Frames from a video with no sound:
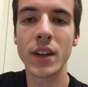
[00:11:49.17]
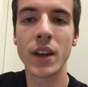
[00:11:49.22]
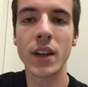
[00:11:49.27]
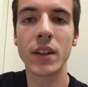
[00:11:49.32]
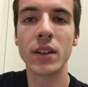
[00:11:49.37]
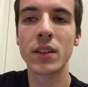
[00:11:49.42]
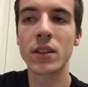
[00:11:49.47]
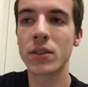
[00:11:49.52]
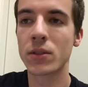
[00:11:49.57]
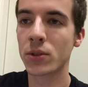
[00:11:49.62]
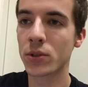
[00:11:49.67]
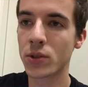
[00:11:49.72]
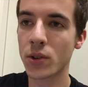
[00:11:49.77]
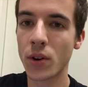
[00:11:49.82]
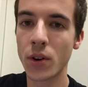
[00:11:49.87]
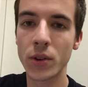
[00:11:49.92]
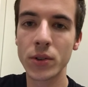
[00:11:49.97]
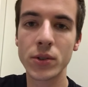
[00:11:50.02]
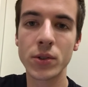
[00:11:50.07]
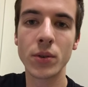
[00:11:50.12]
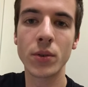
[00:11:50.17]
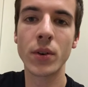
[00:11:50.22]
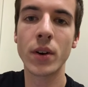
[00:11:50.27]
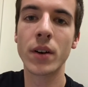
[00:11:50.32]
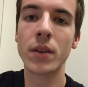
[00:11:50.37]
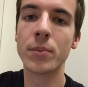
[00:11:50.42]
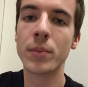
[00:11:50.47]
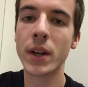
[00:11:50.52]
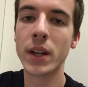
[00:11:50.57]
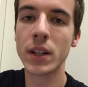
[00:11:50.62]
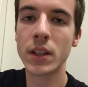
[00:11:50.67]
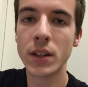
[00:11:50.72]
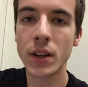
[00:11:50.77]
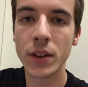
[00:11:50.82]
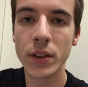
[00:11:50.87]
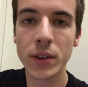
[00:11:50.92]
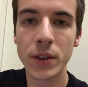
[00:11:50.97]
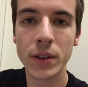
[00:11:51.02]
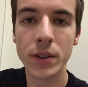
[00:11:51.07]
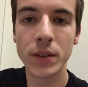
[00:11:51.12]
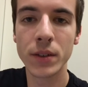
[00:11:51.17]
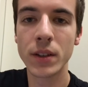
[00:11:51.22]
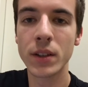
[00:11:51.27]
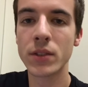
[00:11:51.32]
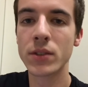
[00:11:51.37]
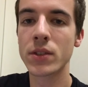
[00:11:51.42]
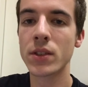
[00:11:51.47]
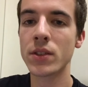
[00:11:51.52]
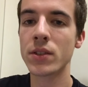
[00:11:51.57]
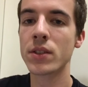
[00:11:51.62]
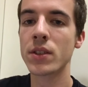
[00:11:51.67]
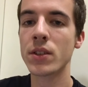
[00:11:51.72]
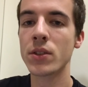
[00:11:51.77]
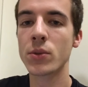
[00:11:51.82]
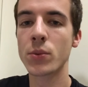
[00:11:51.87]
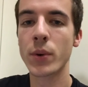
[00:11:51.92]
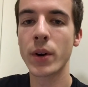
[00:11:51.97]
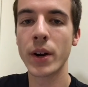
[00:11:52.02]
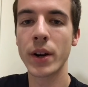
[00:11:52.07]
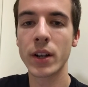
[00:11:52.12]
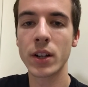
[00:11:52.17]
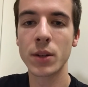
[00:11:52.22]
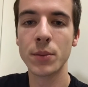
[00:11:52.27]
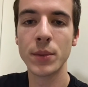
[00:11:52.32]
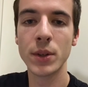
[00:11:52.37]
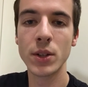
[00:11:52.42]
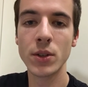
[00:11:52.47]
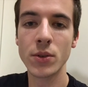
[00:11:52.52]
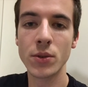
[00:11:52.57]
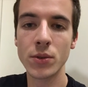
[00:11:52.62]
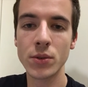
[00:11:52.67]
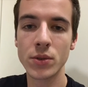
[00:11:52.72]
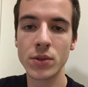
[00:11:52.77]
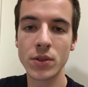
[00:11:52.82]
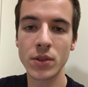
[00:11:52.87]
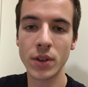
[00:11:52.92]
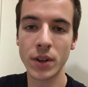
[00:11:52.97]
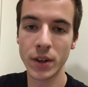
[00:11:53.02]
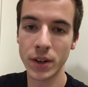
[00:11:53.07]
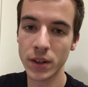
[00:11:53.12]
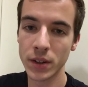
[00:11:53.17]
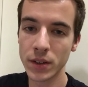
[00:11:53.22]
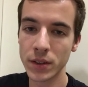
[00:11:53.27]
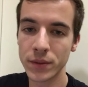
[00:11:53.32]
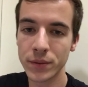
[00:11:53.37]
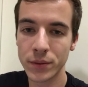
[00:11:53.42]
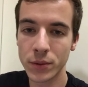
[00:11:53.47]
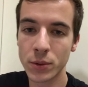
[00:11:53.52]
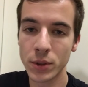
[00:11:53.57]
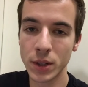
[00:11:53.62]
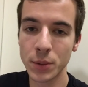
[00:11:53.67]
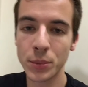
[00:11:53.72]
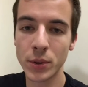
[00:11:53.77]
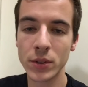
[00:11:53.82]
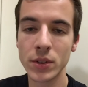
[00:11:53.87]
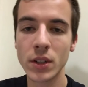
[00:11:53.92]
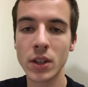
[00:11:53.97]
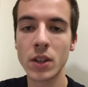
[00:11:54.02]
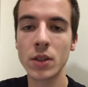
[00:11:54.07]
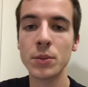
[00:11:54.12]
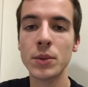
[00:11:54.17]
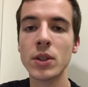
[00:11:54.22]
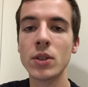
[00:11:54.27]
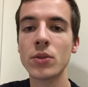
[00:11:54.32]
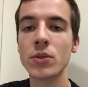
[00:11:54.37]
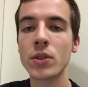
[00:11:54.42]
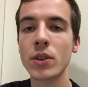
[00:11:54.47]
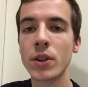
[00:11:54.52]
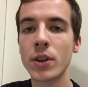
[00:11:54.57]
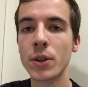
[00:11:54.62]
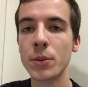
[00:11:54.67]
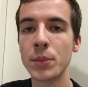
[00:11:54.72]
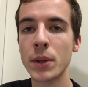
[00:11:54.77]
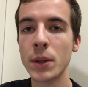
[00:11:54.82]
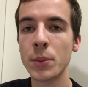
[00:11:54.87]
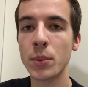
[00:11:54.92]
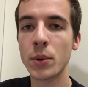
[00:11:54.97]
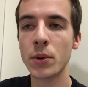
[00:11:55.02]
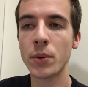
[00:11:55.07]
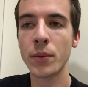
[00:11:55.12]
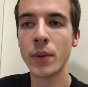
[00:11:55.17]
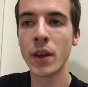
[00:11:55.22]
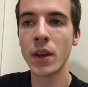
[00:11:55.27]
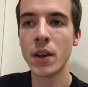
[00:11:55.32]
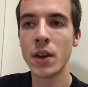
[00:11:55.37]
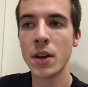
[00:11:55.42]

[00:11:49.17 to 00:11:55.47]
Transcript: And there's also many other instances where it can be used to 3D printing can be used to hurt people.